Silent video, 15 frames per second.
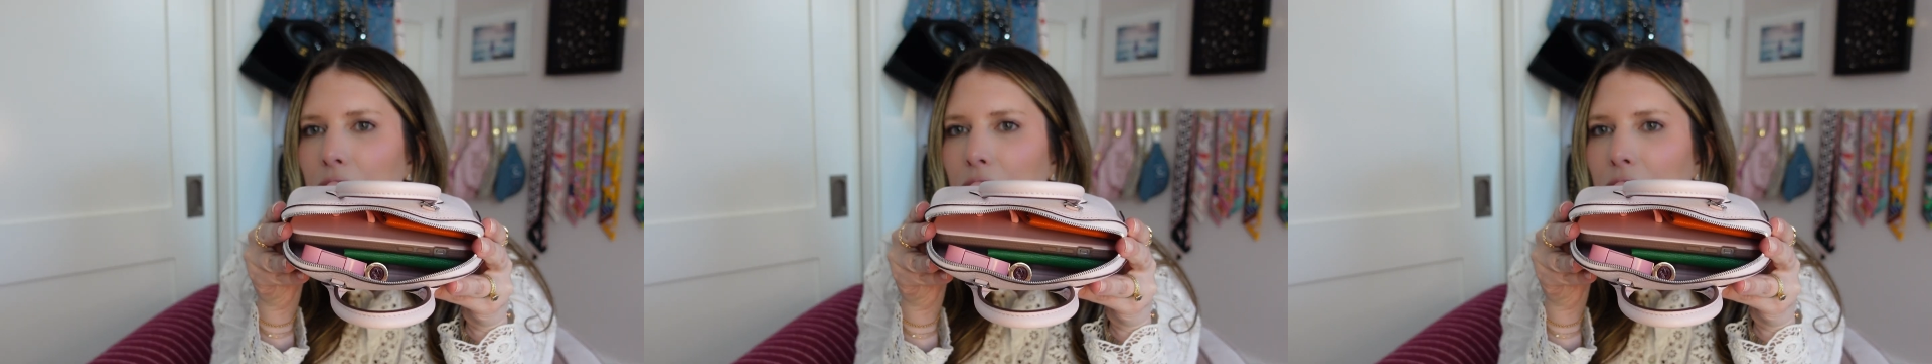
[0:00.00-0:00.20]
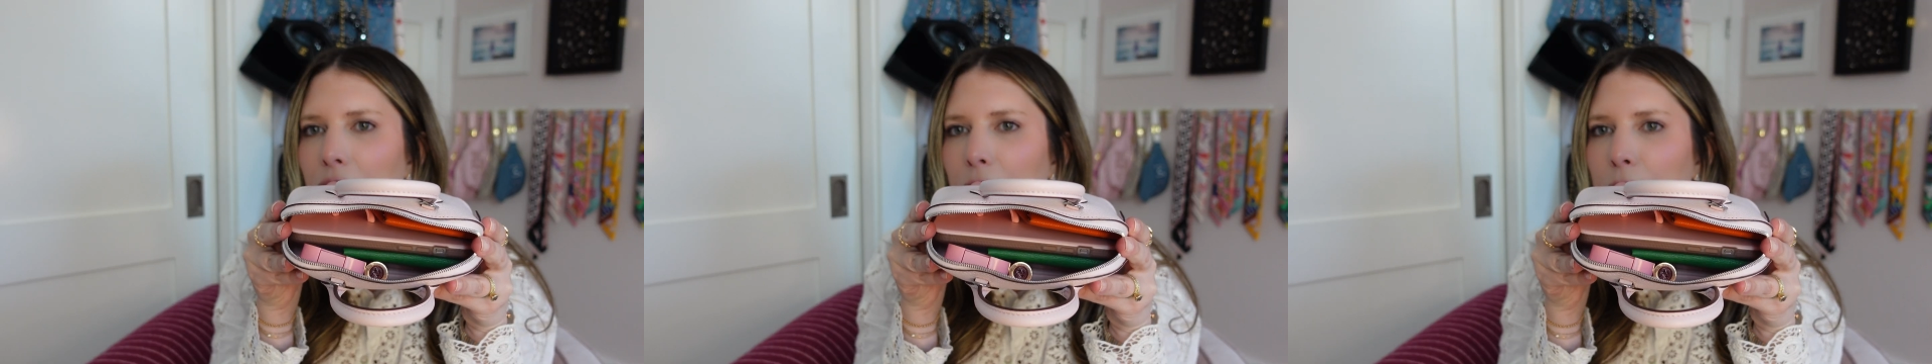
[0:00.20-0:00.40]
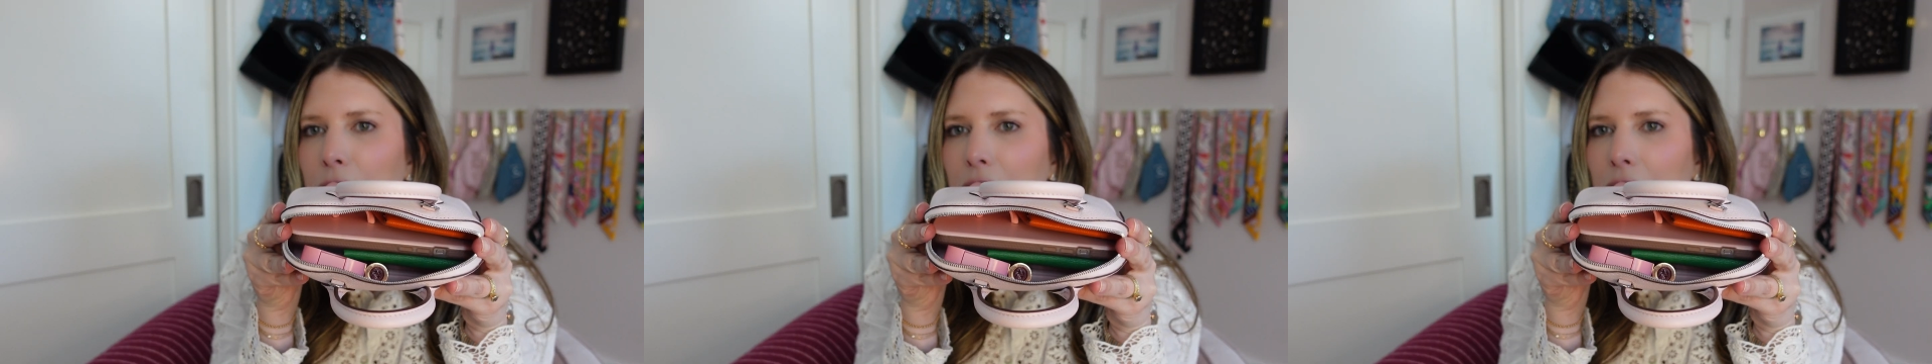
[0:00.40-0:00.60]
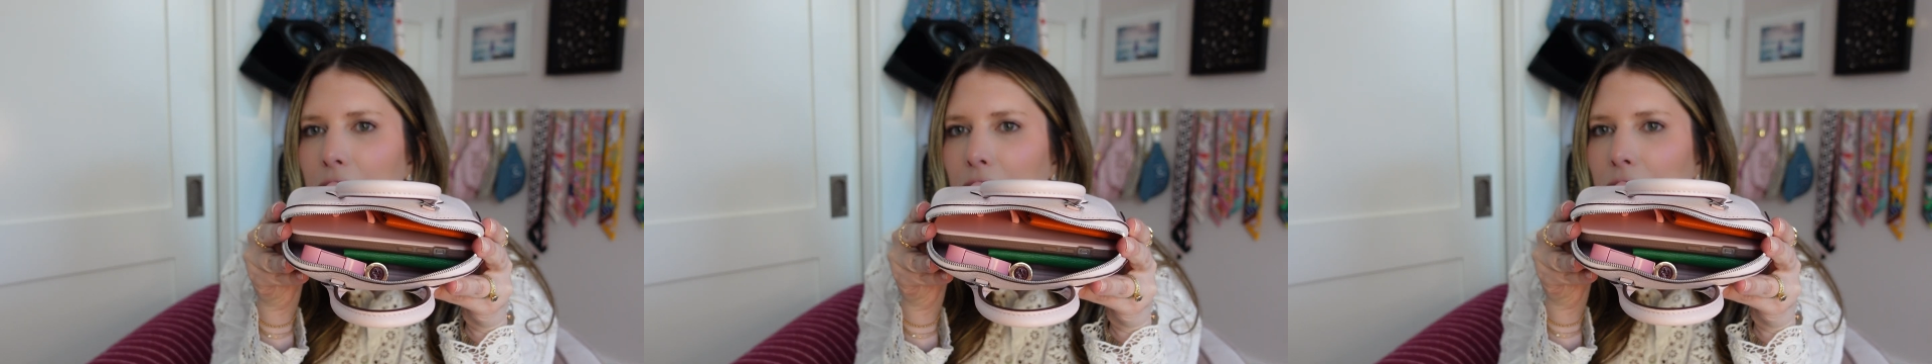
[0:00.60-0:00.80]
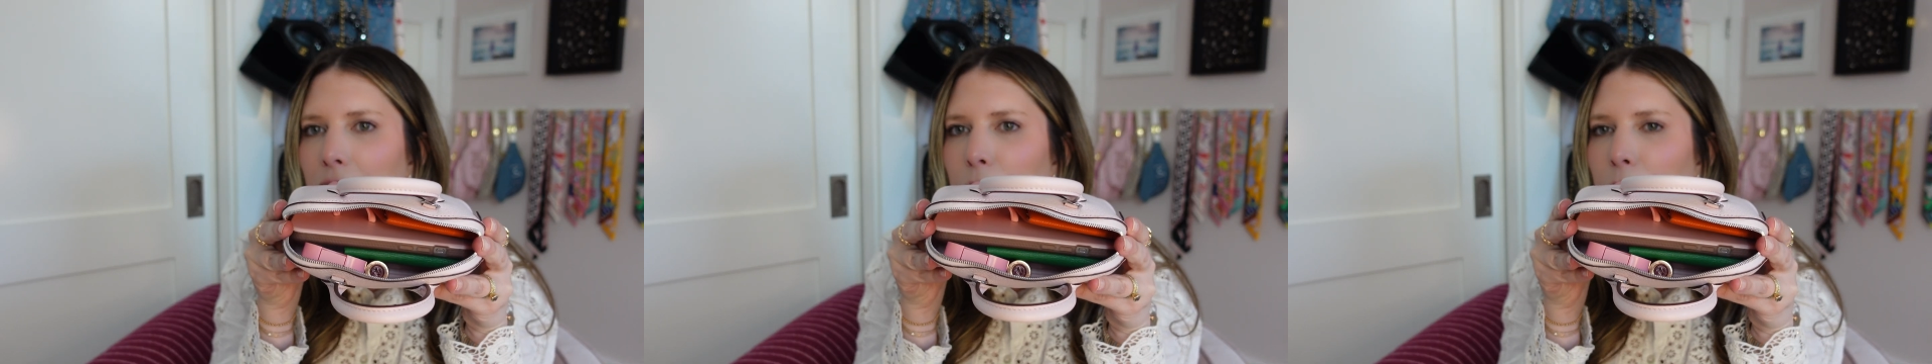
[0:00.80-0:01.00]

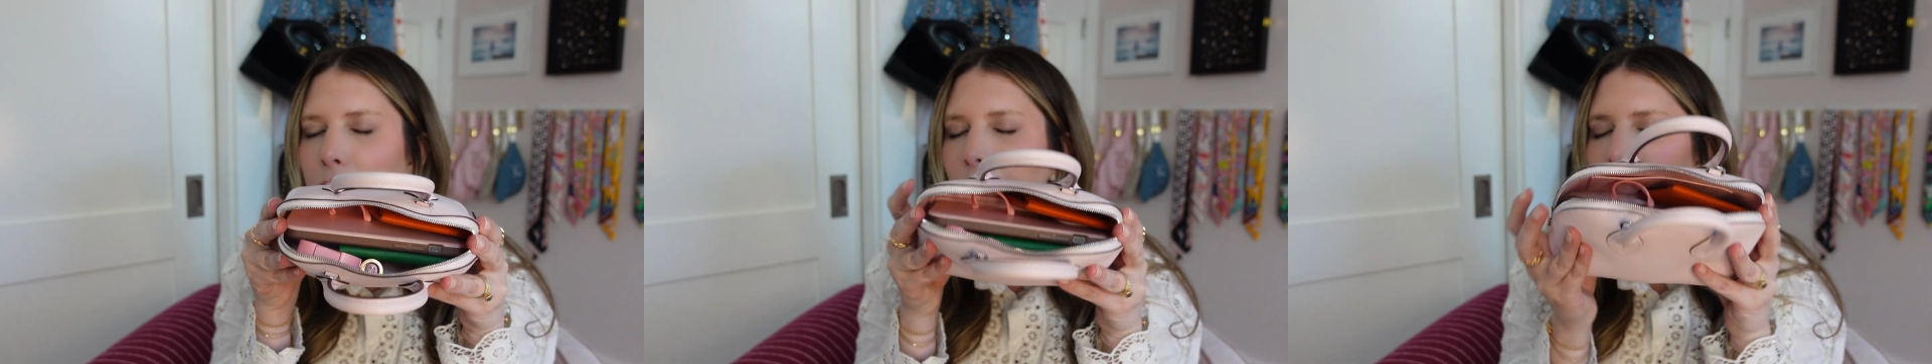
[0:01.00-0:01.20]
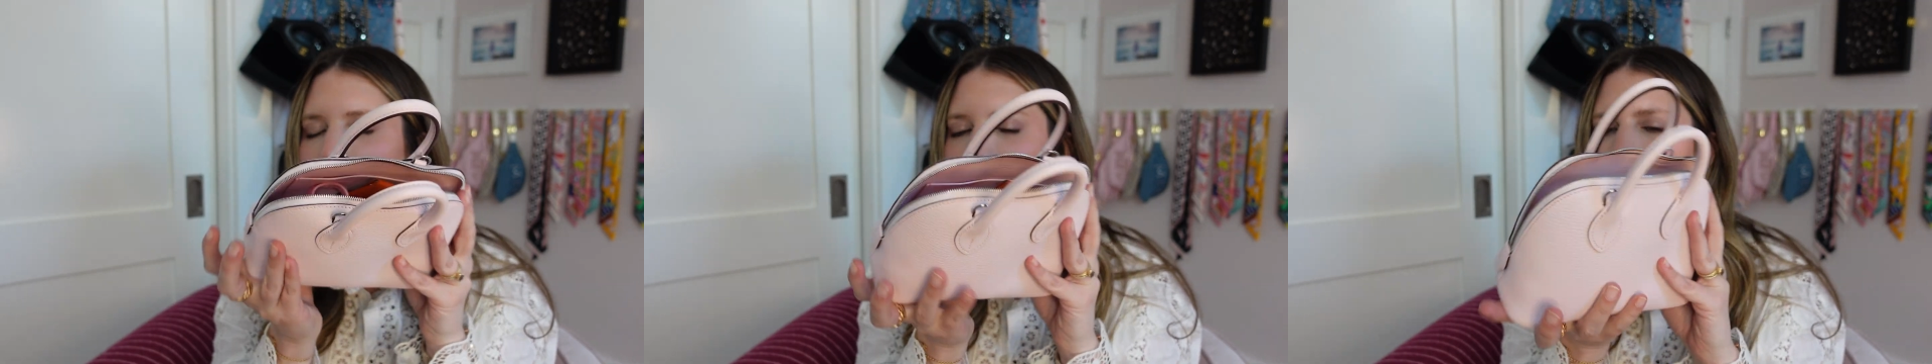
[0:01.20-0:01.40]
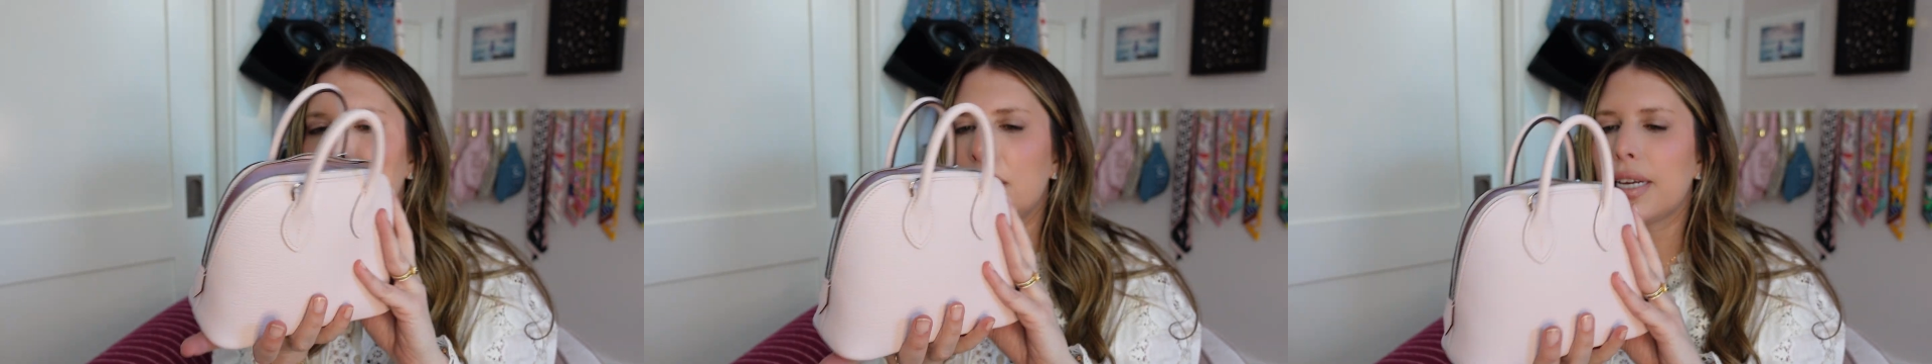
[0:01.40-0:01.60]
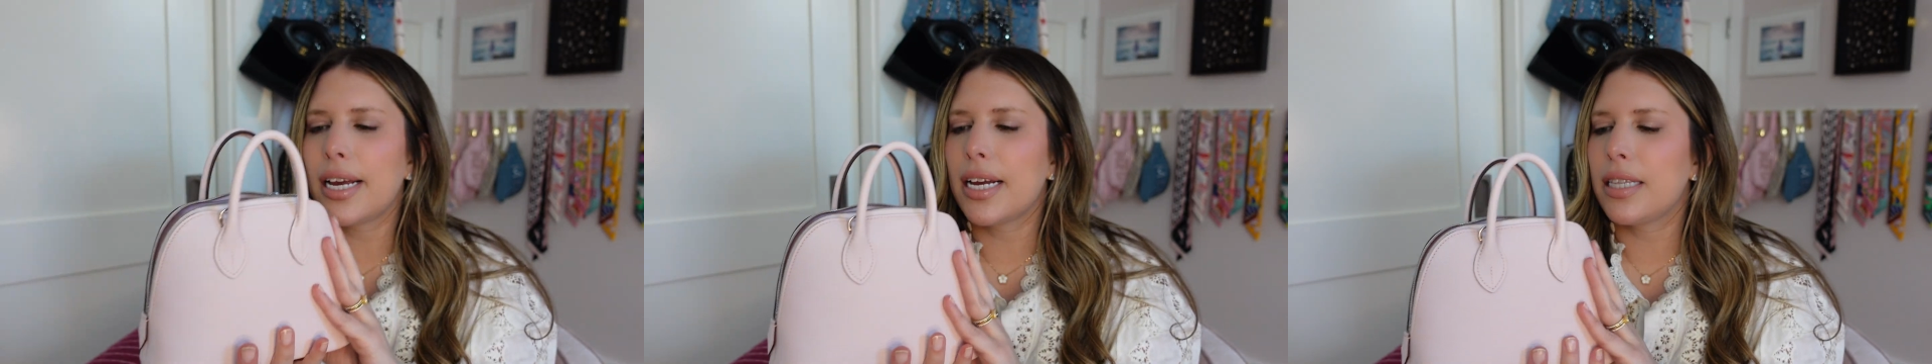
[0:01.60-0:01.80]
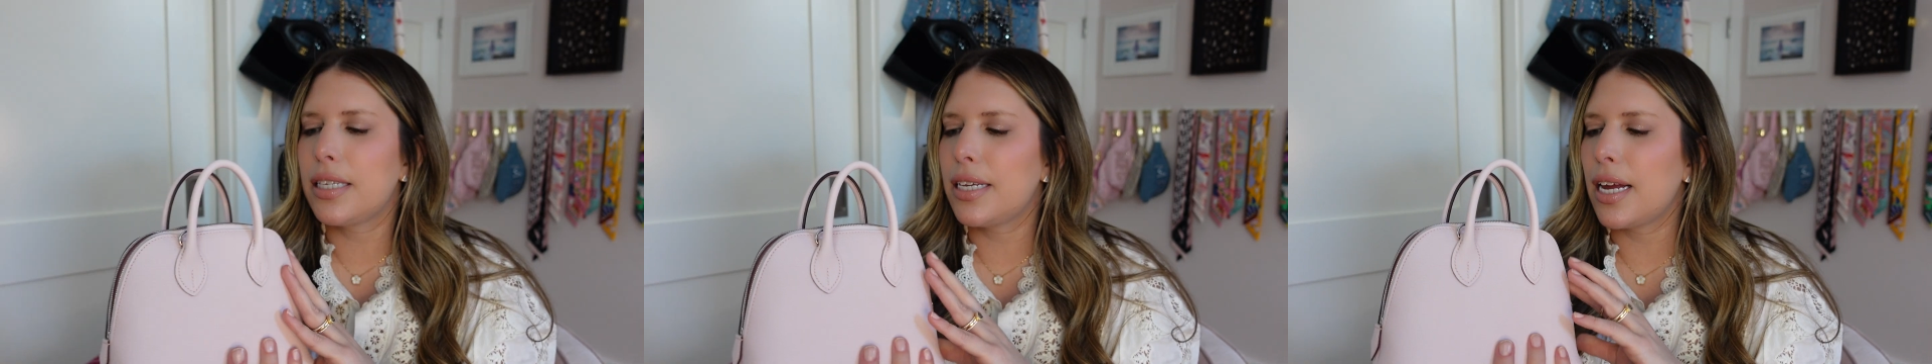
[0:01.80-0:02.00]
lipstick, lip gloss,
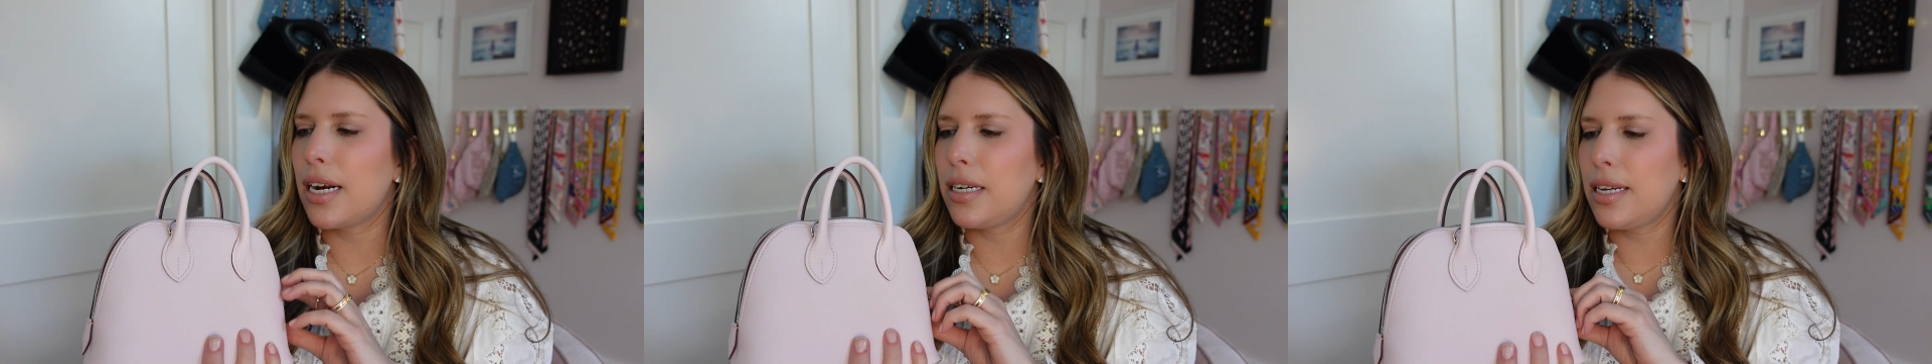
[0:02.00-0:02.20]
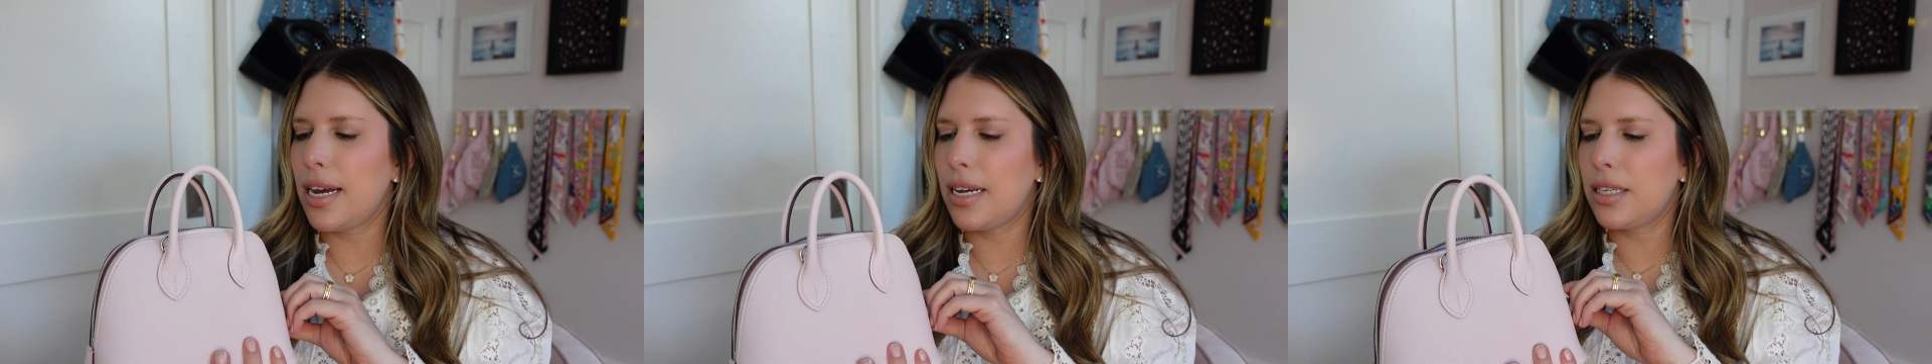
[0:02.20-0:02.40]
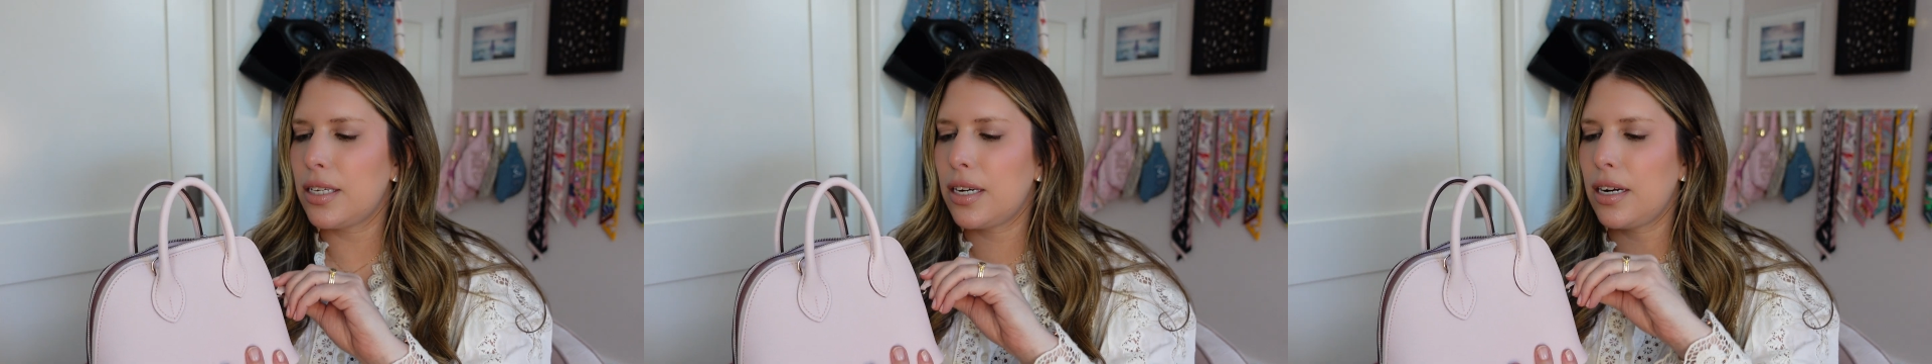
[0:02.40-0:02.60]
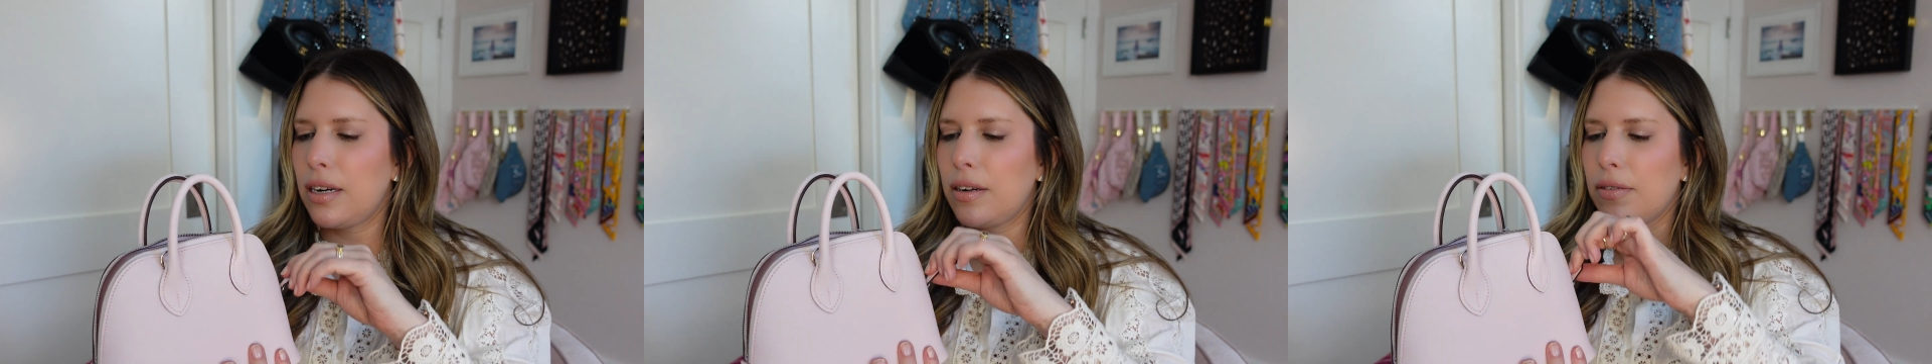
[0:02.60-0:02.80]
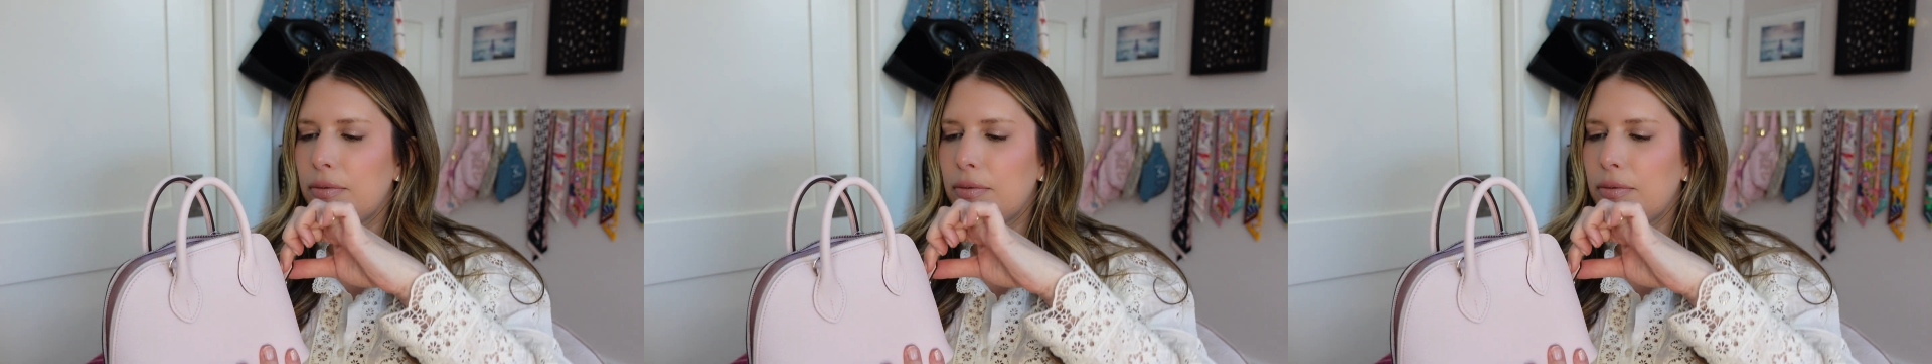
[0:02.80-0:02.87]
hand sanitizer.